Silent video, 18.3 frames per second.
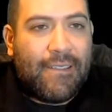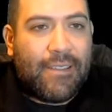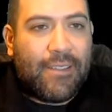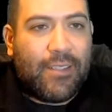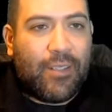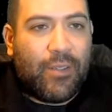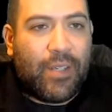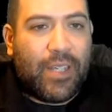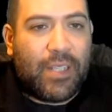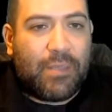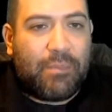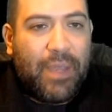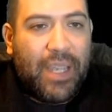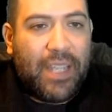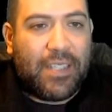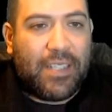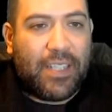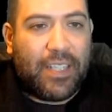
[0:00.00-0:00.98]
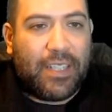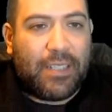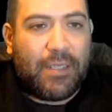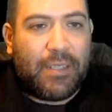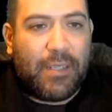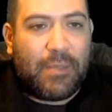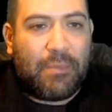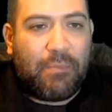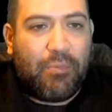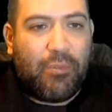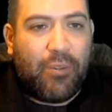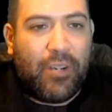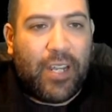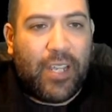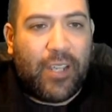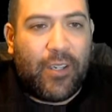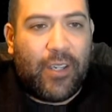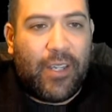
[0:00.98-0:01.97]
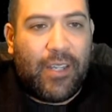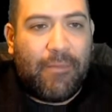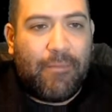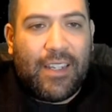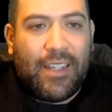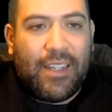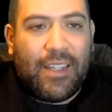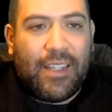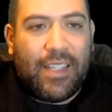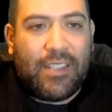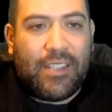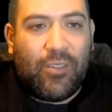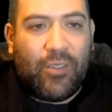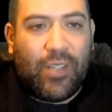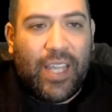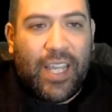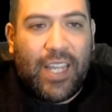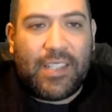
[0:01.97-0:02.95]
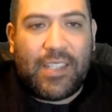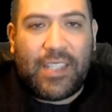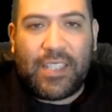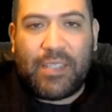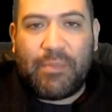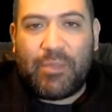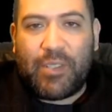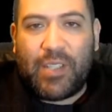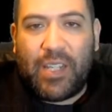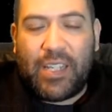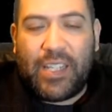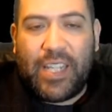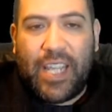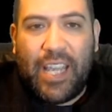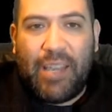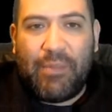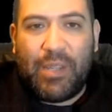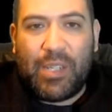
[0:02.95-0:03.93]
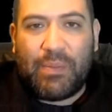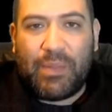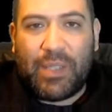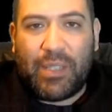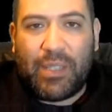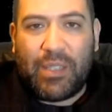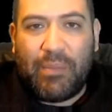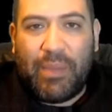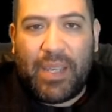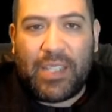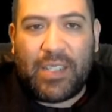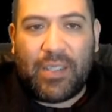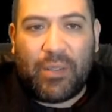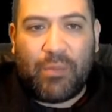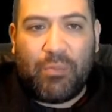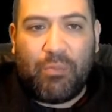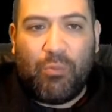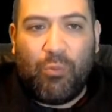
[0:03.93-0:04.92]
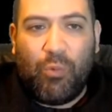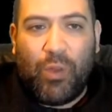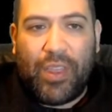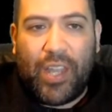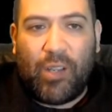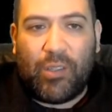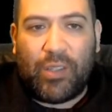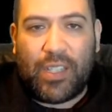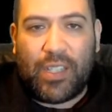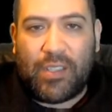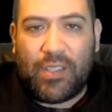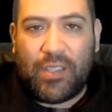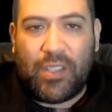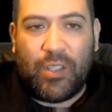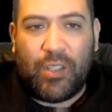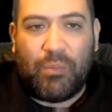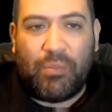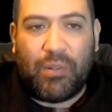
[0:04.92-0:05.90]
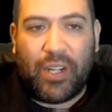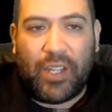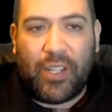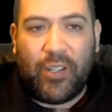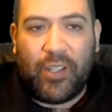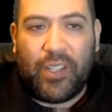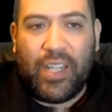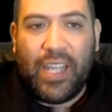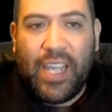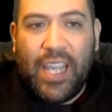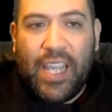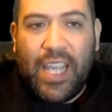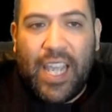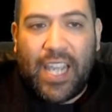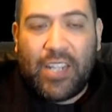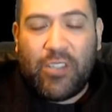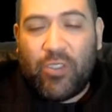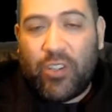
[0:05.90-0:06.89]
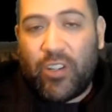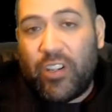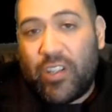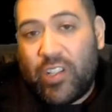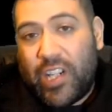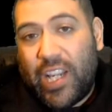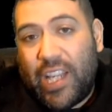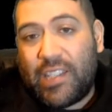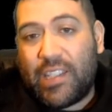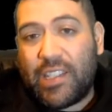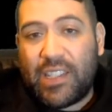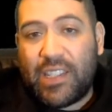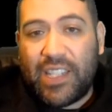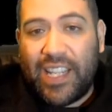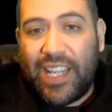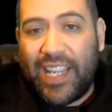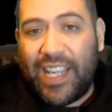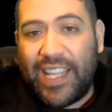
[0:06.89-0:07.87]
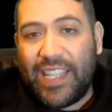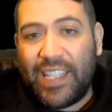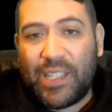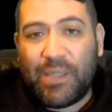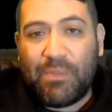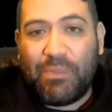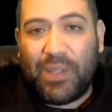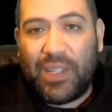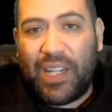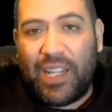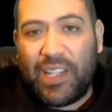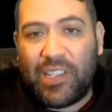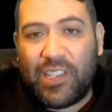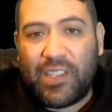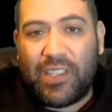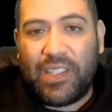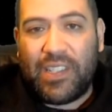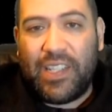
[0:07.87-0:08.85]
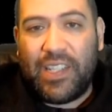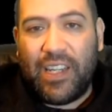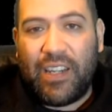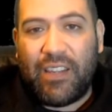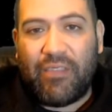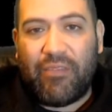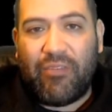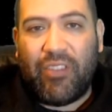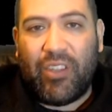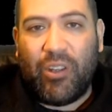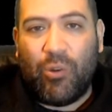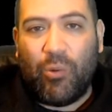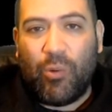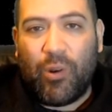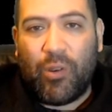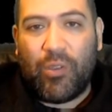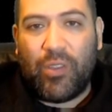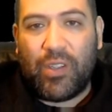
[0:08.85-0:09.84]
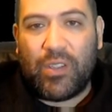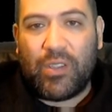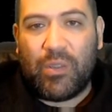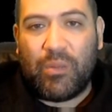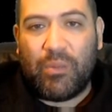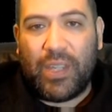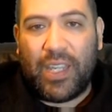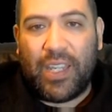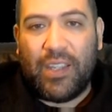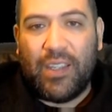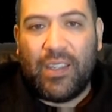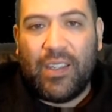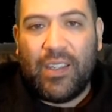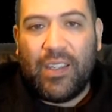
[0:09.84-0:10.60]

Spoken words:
So his basic is pretty good. This only adds 60% damage, but the basic without this is still pretty good. Extra crit chance is nice, but I just didn't feel worth it to me.